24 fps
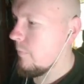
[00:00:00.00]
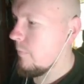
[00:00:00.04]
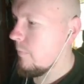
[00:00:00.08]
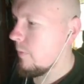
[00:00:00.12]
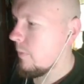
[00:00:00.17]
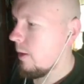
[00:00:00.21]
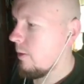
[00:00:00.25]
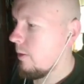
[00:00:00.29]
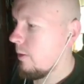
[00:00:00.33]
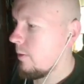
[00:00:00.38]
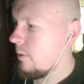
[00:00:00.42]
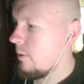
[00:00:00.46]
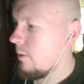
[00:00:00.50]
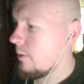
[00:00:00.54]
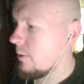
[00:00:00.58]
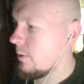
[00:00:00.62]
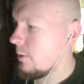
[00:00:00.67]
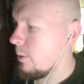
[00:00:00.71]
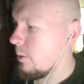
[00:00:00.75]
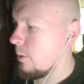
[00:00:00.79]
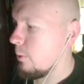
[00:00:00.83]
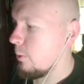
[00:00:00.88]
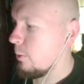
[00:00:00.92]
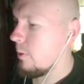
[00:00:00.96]
So
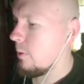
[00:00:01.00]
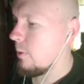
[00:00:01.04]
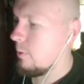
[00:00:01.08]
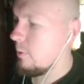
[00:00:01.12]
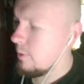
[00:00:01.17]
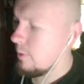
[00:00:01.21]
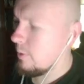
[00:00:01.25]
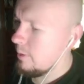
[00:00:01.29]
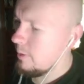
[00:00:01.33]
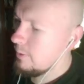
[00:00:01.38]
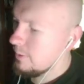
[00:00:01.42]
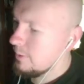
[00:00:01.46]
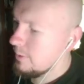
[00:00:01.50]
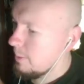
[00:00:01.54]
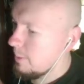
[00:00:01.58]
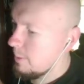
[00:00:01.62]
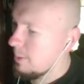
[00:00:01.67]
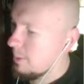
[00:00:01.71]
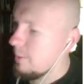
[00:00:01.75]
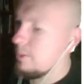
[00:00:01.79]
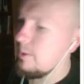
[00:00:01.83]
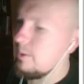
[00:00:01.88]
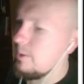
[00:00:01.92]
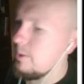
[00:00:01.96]
sometimes you got
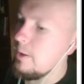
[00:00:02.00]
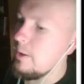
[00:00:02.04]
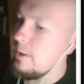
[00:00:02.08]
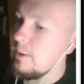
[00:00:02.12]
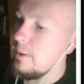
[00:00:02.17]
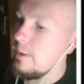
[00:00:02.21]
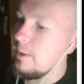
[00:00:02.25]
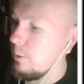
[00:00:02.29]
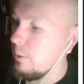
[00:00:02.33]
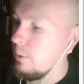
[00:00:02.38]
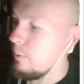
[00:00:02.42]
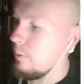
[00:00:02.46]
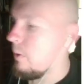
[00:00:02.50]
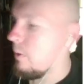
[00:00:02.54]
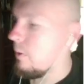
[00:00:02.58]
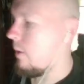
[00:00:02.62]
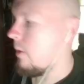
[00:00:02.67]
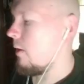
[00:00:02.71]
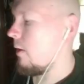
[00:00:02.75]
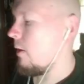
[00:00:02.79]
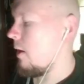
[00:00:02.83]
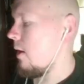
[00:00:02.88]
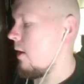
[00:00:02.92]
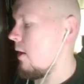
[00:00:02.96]
to know
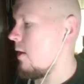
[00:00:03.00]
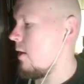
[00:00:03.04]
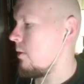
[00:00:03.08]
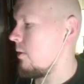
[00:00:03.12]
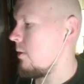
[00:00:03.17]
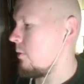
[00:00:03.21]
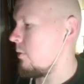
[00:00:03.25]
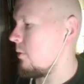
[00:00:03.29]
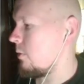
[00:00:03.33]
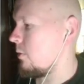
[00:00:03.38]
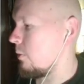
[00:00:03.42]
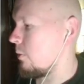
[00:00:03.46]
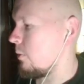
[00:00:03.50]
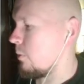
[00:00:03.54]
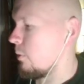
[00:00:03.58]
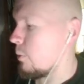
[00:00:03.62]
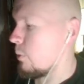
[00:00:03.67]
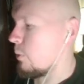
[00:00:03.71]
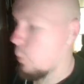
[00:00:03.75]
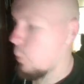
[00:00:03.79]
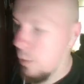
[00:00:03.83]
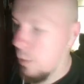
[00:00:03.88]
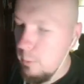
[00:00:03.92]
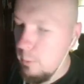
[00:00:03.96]
to quit while
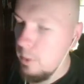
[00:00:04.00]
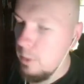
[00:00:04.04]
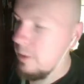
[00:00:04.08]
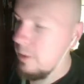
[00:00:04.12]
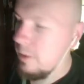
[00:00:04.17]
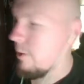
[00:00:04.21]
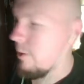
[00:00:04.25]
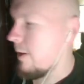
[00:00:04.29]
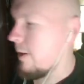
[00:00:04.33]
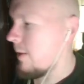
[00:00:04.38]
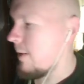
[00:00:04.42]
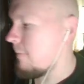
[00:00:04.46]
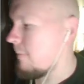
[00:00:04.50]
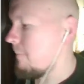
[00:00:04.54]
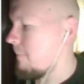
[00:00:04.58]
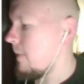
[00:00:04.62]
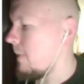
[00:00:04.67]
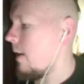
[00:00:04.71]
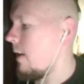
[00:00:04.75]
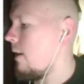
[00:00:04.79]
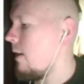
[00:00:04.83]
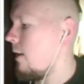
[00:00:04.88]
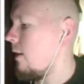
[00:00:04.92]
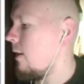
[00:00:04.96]
you're ahead,
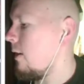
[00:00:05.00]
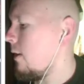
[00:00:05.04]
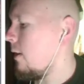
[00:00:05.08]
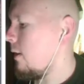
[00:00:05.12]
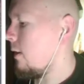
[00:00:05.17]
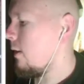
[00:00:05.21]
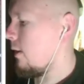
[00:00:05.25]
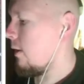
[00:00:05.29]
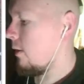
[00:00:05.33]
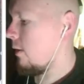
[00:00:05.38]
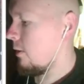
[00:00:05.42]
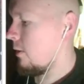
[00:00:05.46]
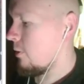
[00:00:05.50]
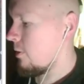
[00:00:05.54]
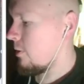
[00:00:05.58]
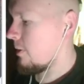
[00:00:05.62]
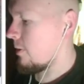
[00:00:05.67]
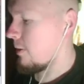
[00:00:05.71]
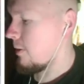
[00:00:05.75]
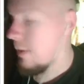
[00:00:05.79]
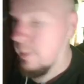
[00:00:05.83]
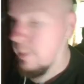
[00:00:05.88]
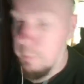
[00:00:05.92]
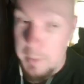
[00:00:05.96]
just like me
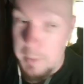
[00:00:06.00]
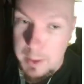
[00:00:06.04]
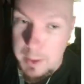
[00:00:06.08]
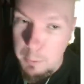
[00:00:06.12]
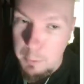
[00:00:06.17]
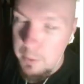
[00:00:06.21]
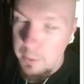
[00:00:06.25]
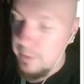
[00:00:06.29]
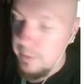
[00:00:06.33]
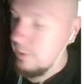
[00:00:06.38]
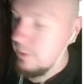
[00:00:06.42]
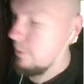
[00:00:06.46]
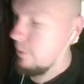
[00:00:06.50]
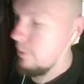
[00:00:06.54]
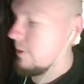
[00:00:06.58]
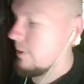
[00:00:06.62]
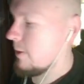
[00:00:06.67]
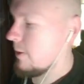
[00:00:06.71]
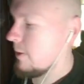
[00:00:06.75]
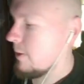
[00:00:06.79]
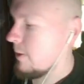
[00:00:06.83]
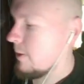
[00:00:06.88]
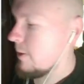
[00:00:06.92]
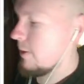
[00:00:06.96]
with doing this video,
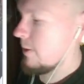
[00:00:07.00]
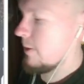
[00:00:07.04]
by the way.